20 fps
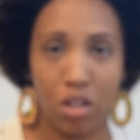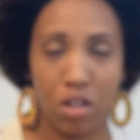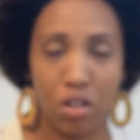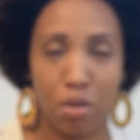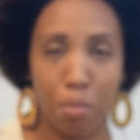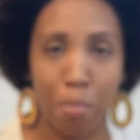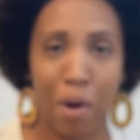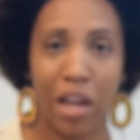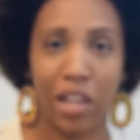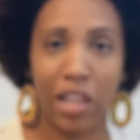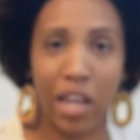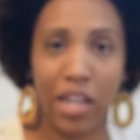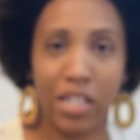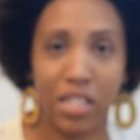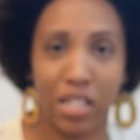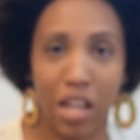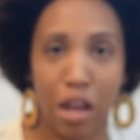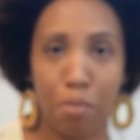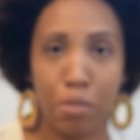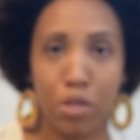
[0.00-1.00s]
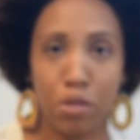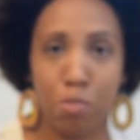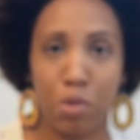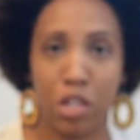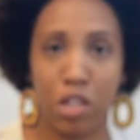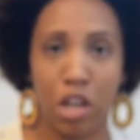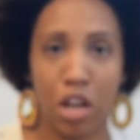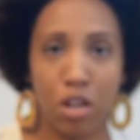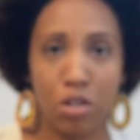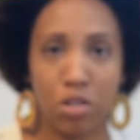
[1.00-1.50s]
My last name is
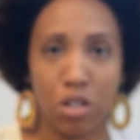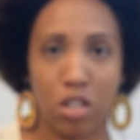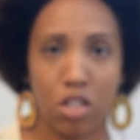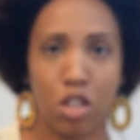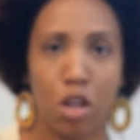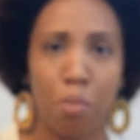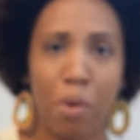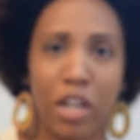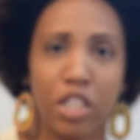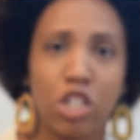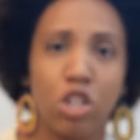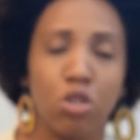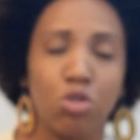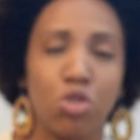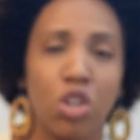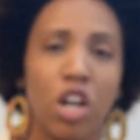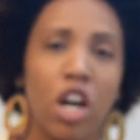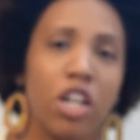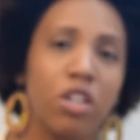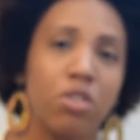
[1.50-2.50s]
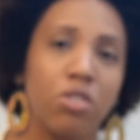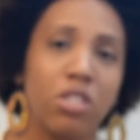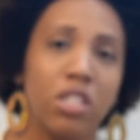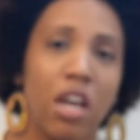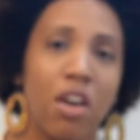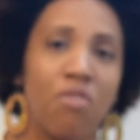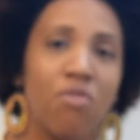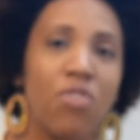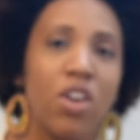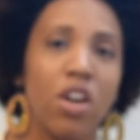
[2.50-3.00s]
Mendoza, so my children
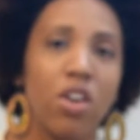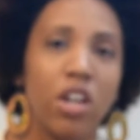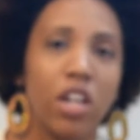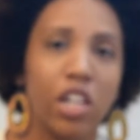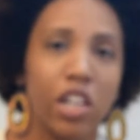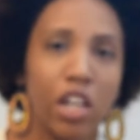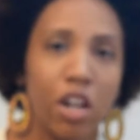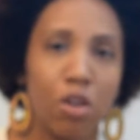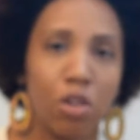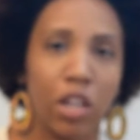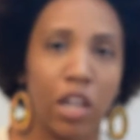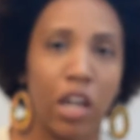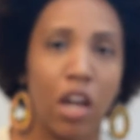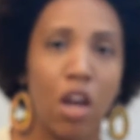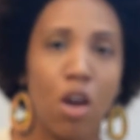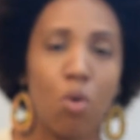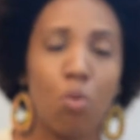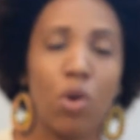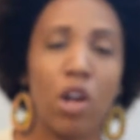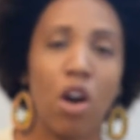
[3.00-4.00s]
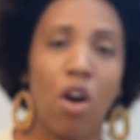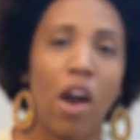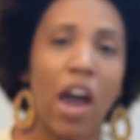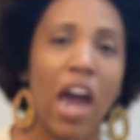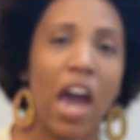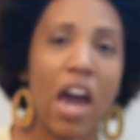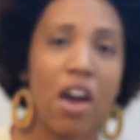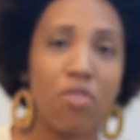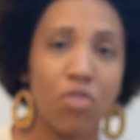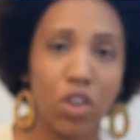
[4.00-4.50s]
understand very clearly we are
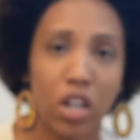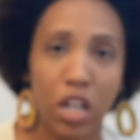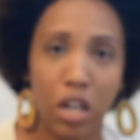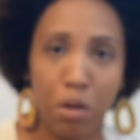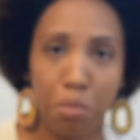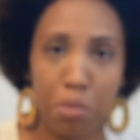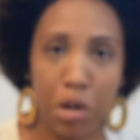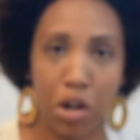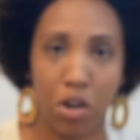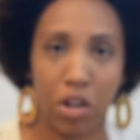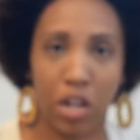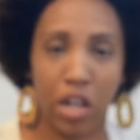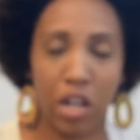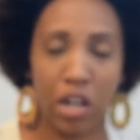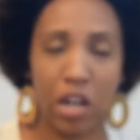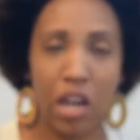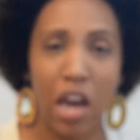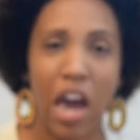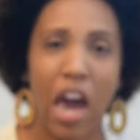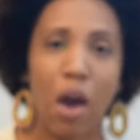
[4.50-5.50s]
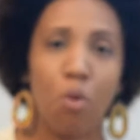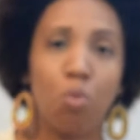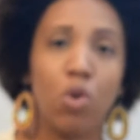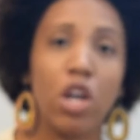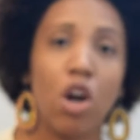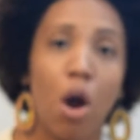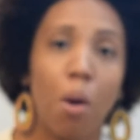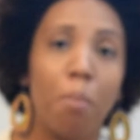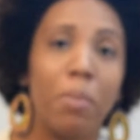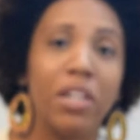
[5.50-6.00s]
African American and we
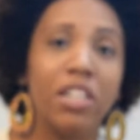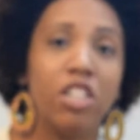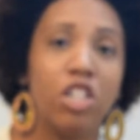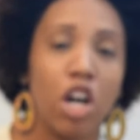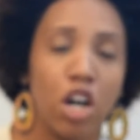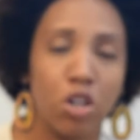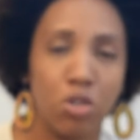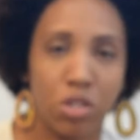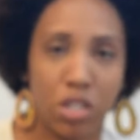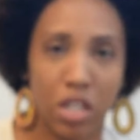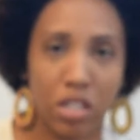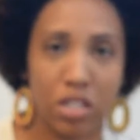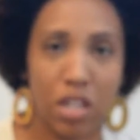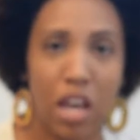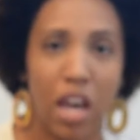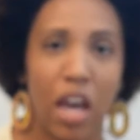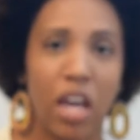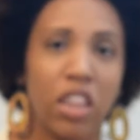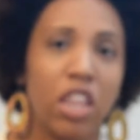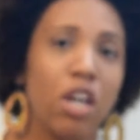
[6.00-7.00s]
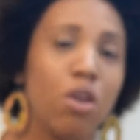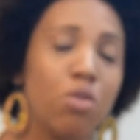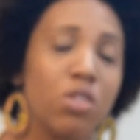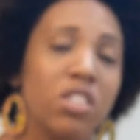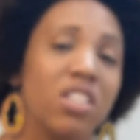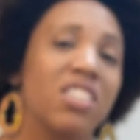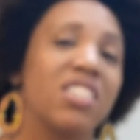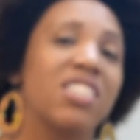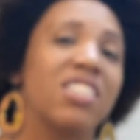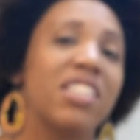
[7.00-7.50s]
are Mendozas. And there is
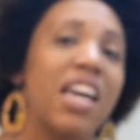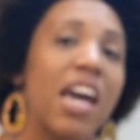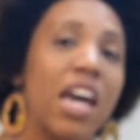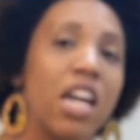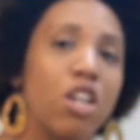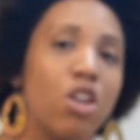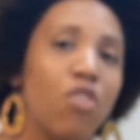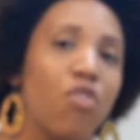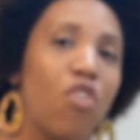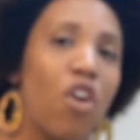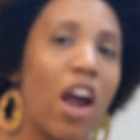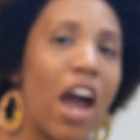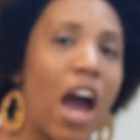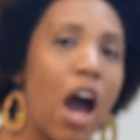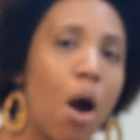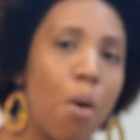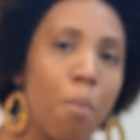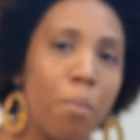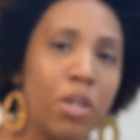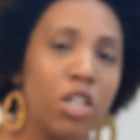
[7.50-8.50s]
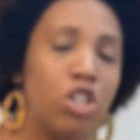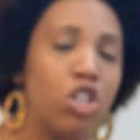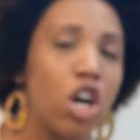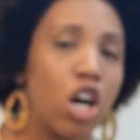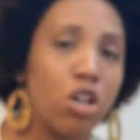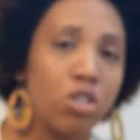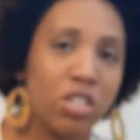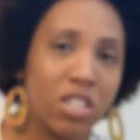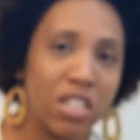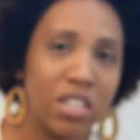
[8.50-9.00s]
a standard for how
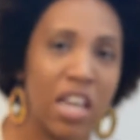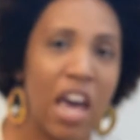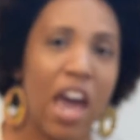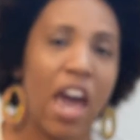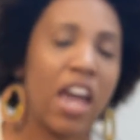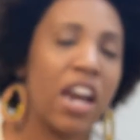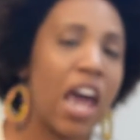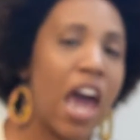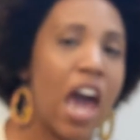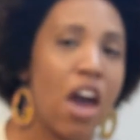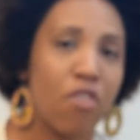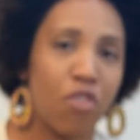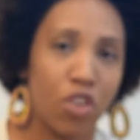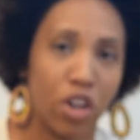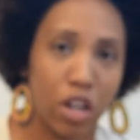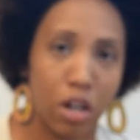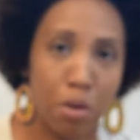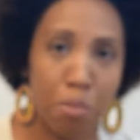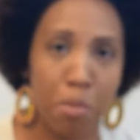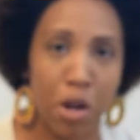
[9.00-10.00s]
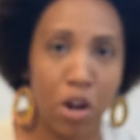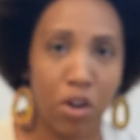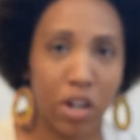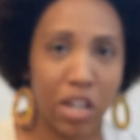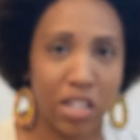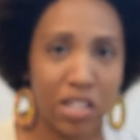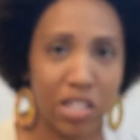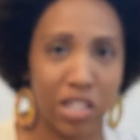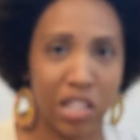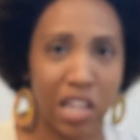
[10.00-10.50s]
Mendozas and African
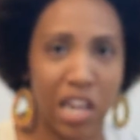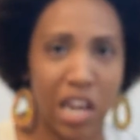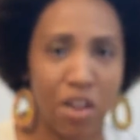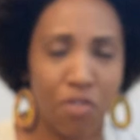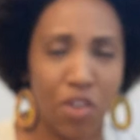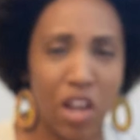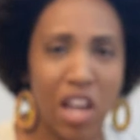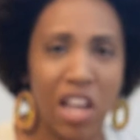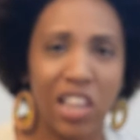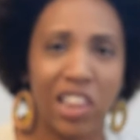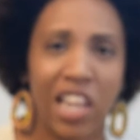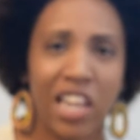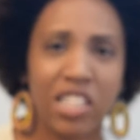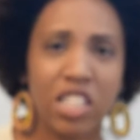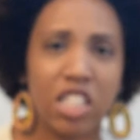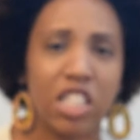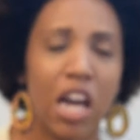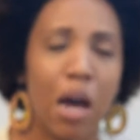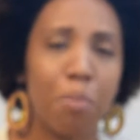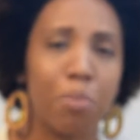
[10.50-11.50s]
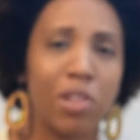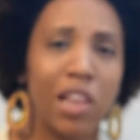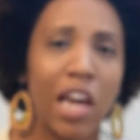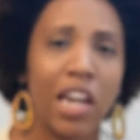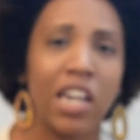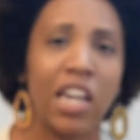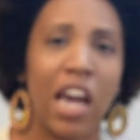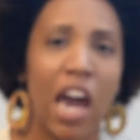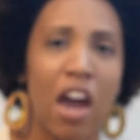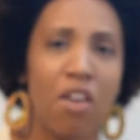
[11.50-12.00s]
Americans live. Let's stop
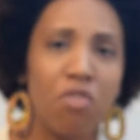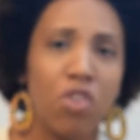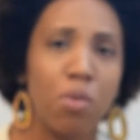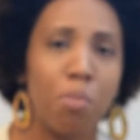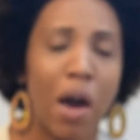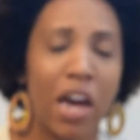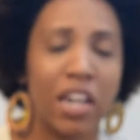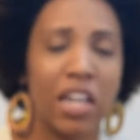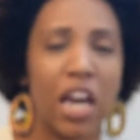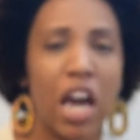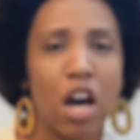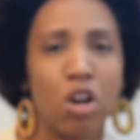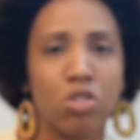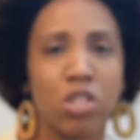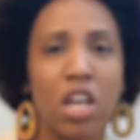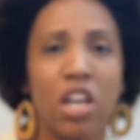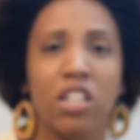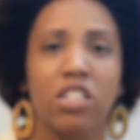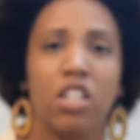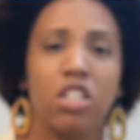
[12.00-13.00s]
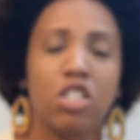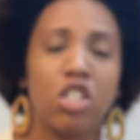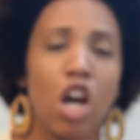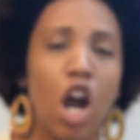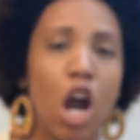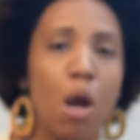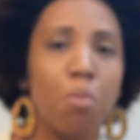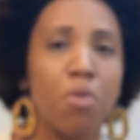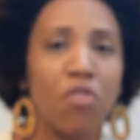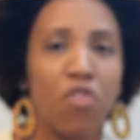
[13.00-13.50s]
letting everybody else
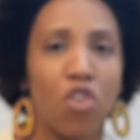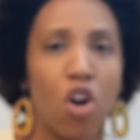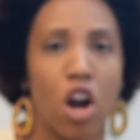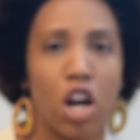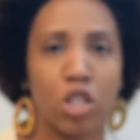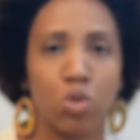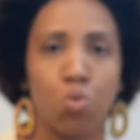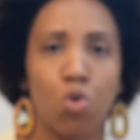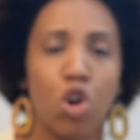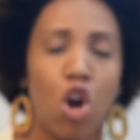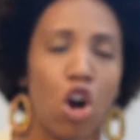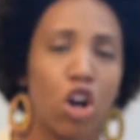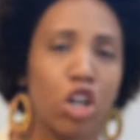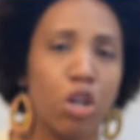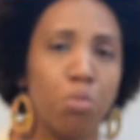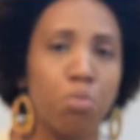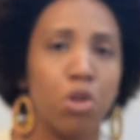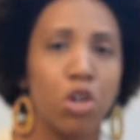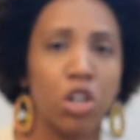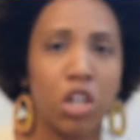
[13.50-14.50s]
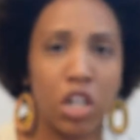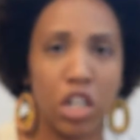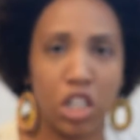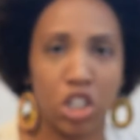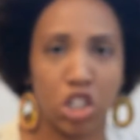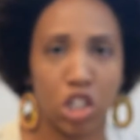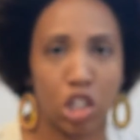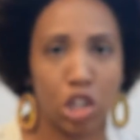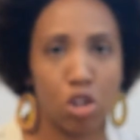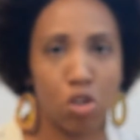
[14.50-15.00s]
determine for us what our community
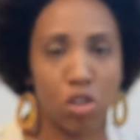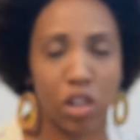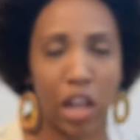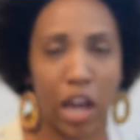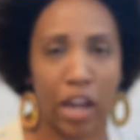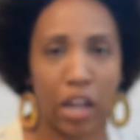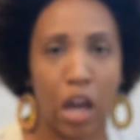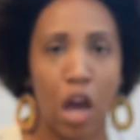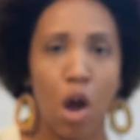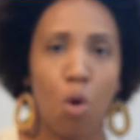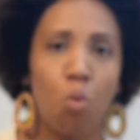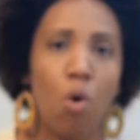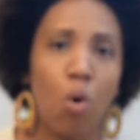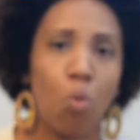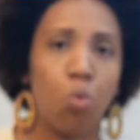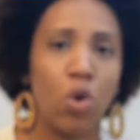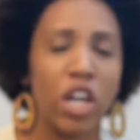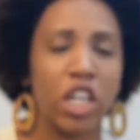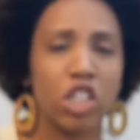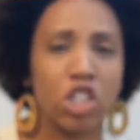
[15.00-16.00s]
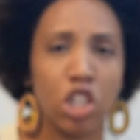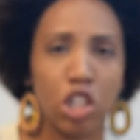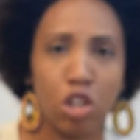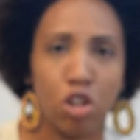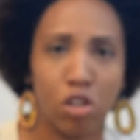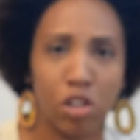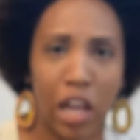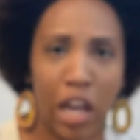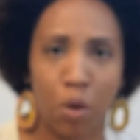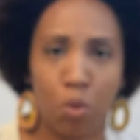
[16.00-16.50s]
should look like, what we should
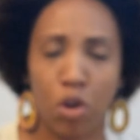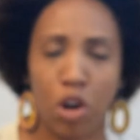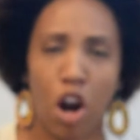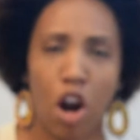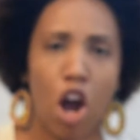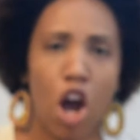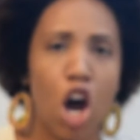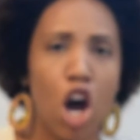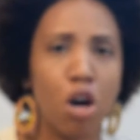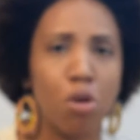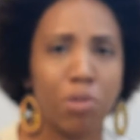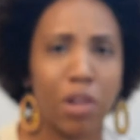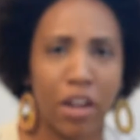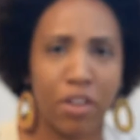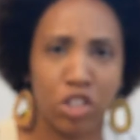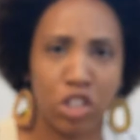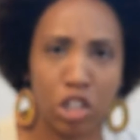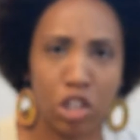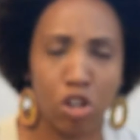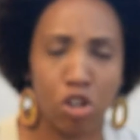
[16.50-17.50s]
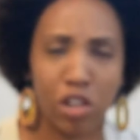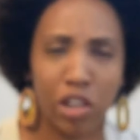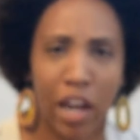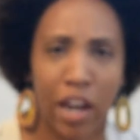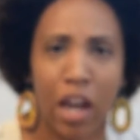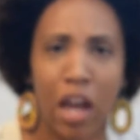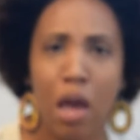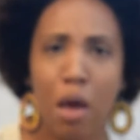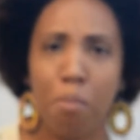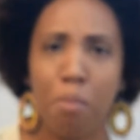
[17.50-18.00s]
look like, what our home life should look like.
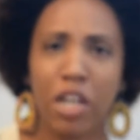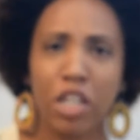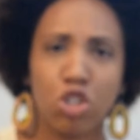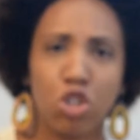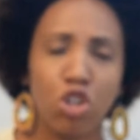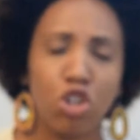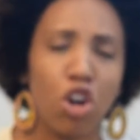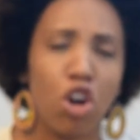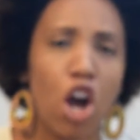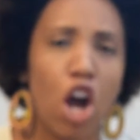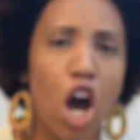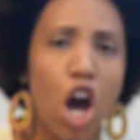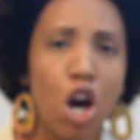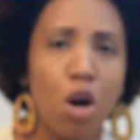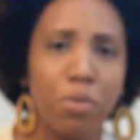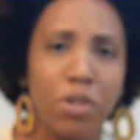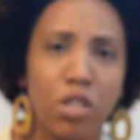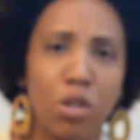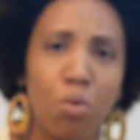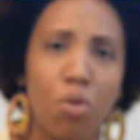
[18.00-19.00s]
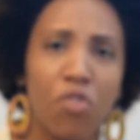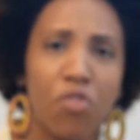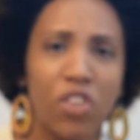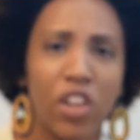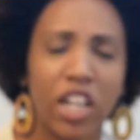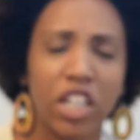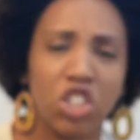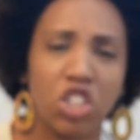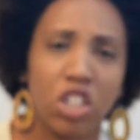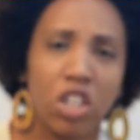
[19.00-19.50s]
Make sure your home is a
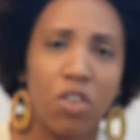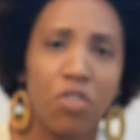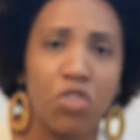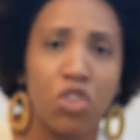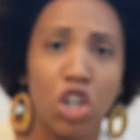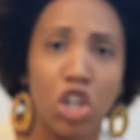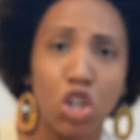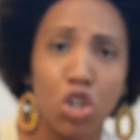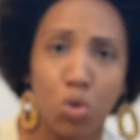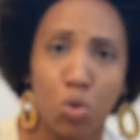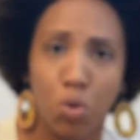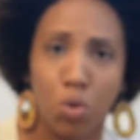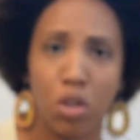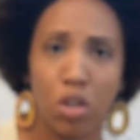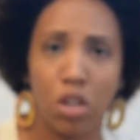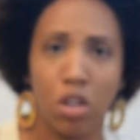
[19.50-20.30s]
reflection of you.